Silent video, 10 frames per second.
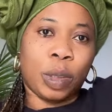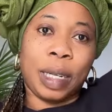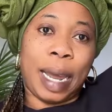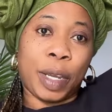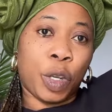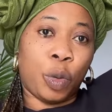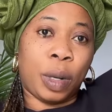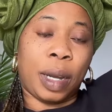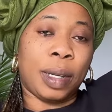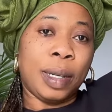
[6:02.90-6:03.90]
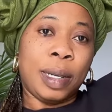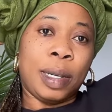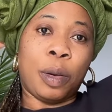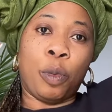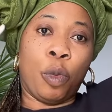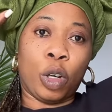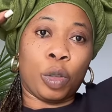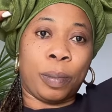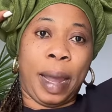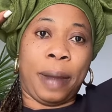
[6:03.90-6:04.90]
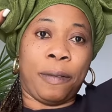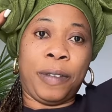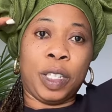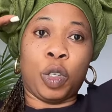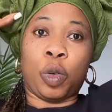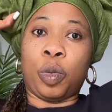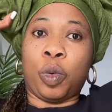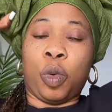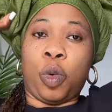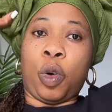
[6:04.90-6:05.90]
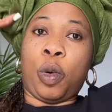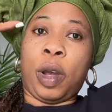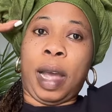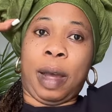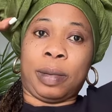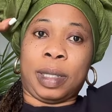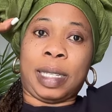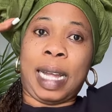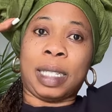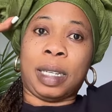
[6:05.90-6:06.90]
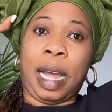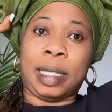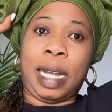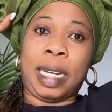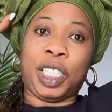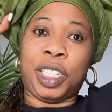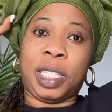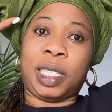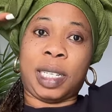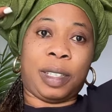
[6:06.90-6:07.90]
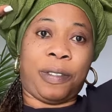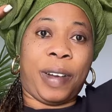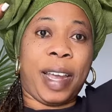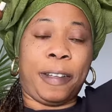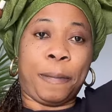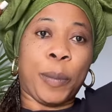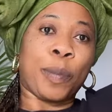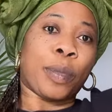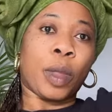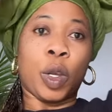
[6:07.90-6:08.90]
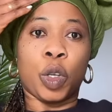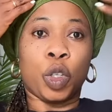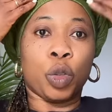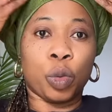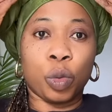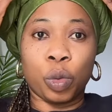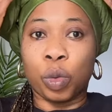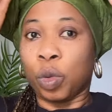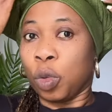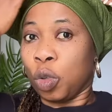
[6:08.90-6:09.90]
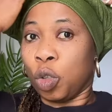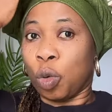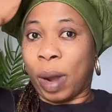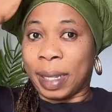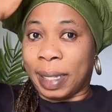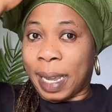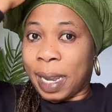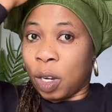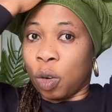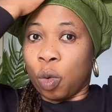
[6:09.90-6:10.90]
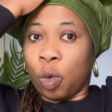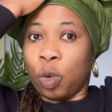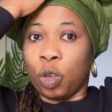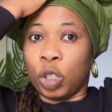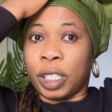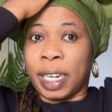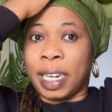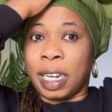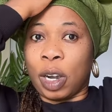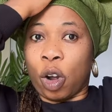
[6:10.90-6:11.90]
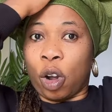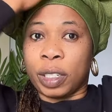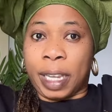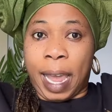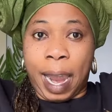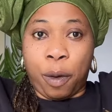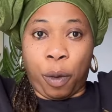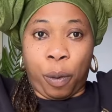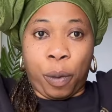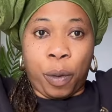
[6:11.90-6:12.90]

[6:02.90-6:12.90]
like you now watch my video and start and she's testifying. You are there checking all the error.